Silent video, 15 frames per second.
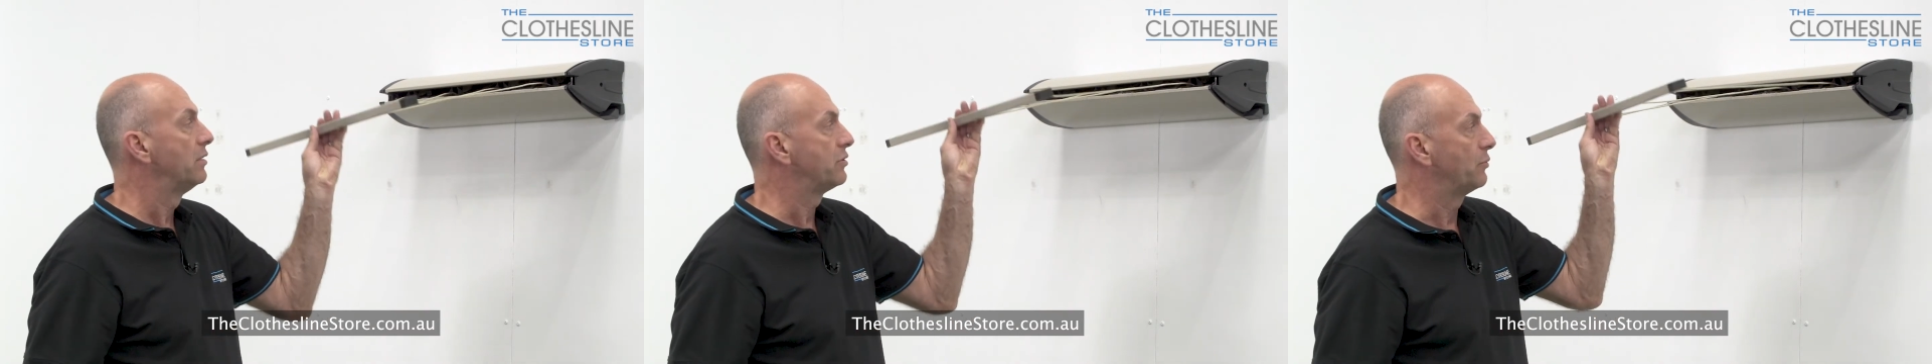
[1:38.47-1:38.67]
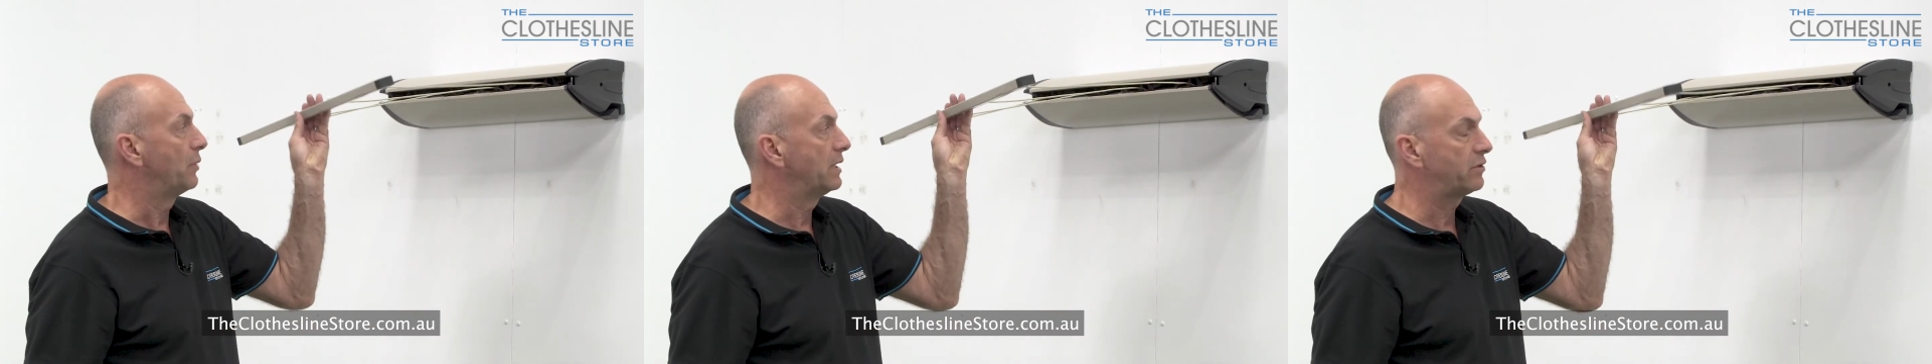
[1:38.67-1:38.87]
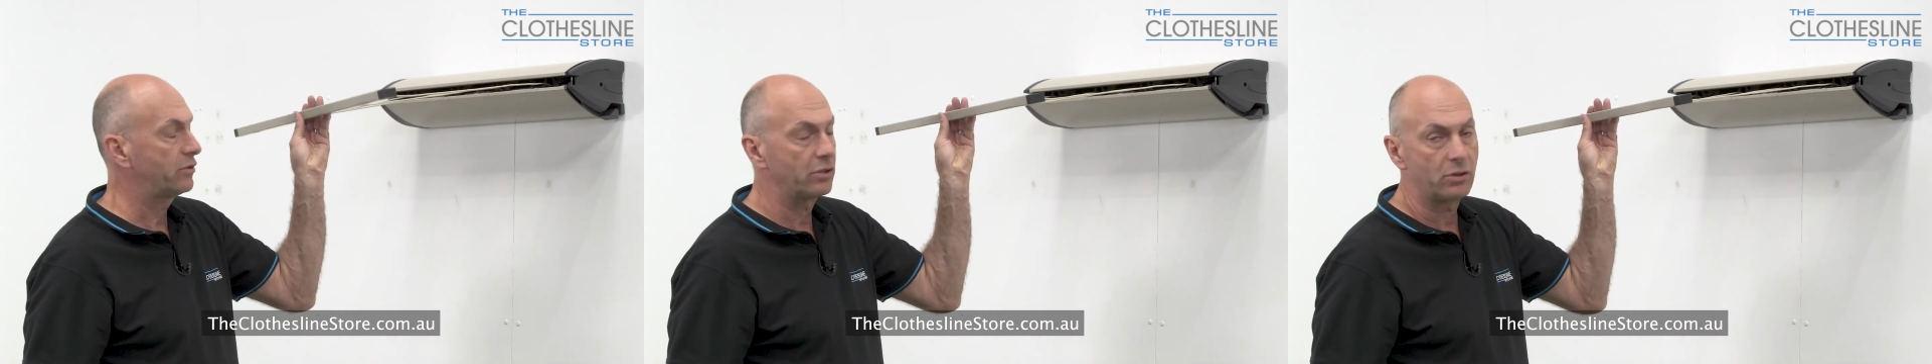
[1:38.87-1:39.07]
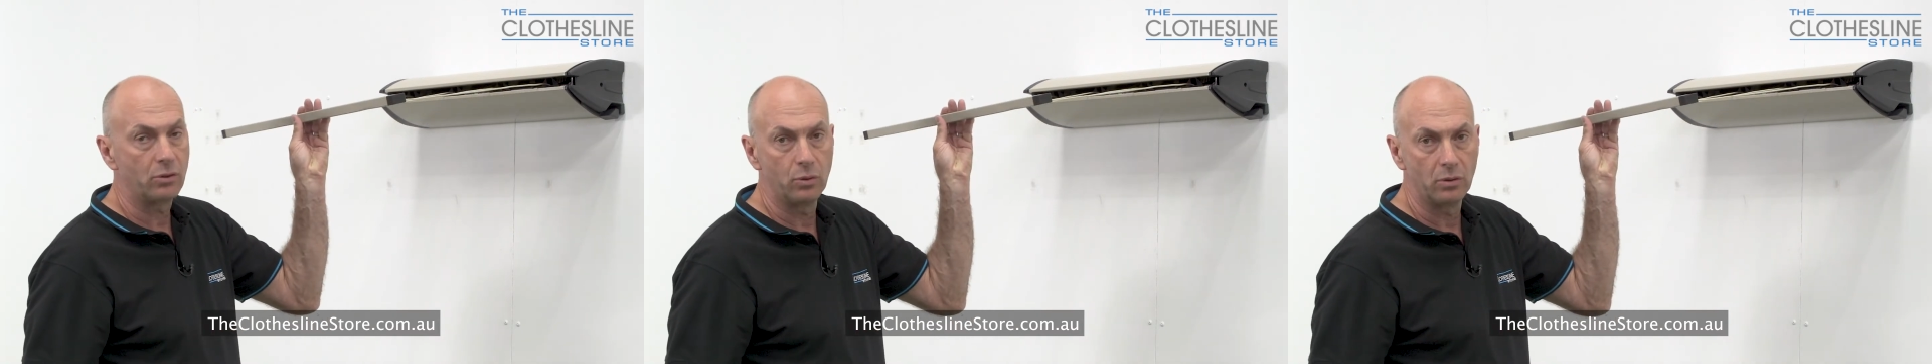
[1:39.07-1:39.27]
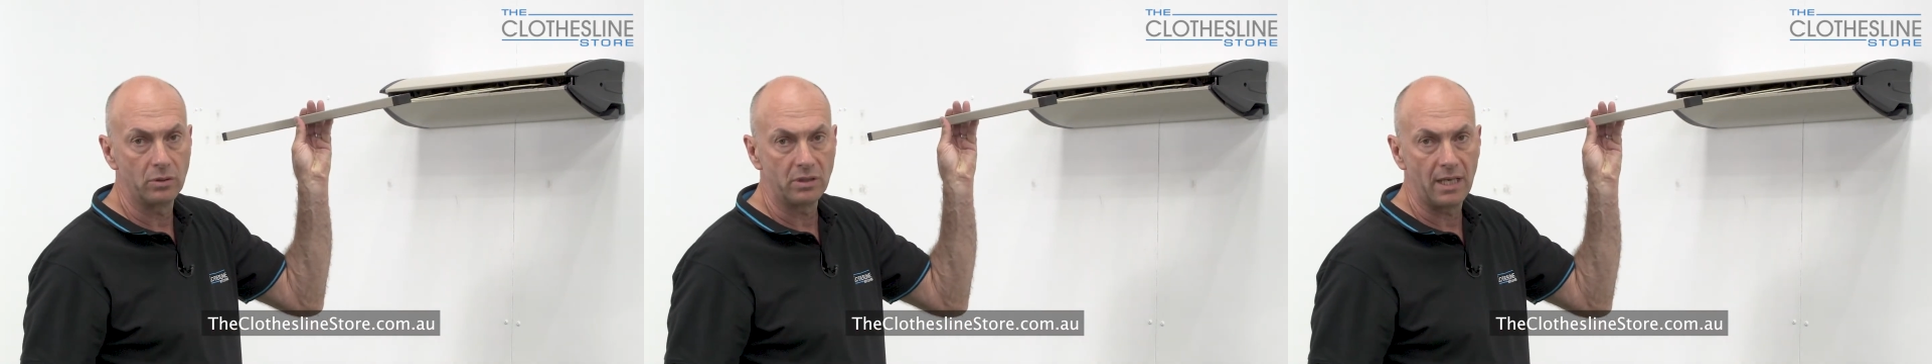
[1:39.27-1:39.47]
So once the
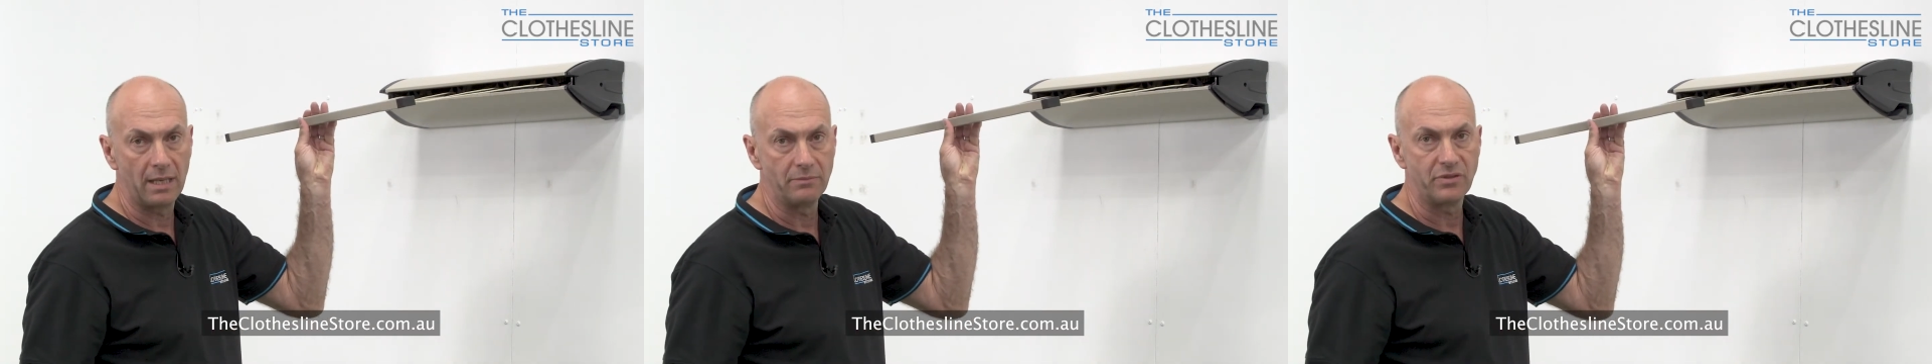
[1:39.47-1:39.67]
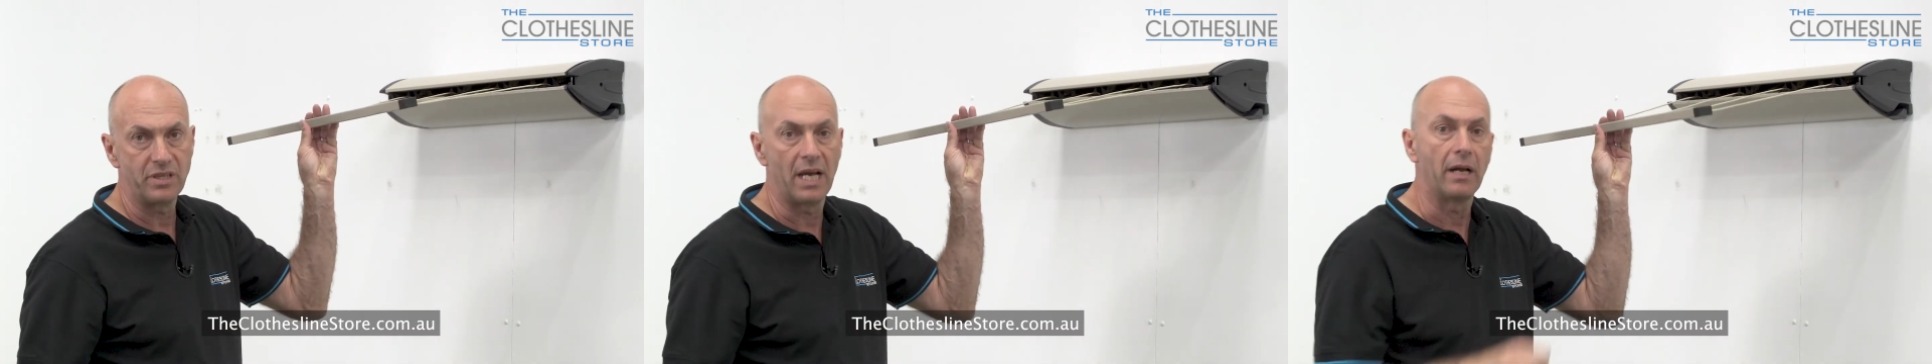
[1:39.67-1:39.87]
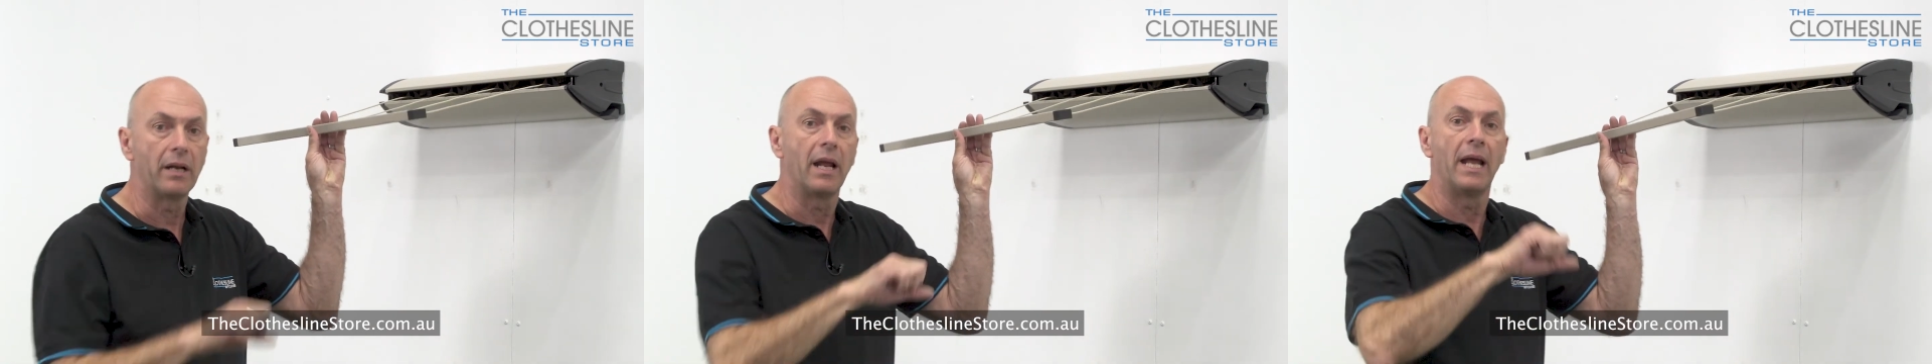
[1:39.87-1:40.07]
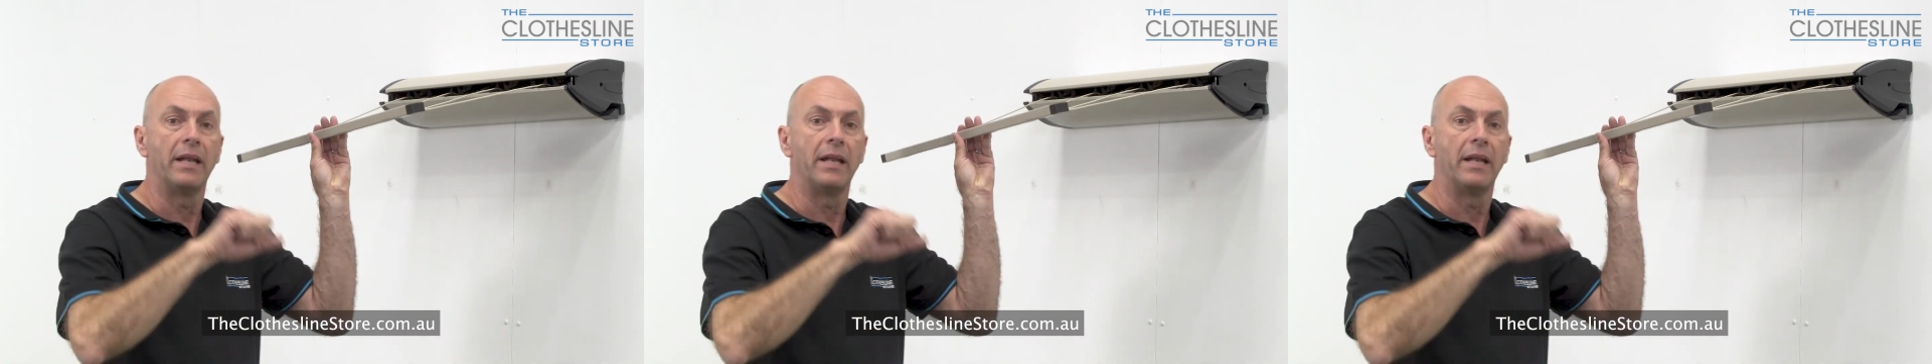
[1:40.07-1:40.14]
cord comes out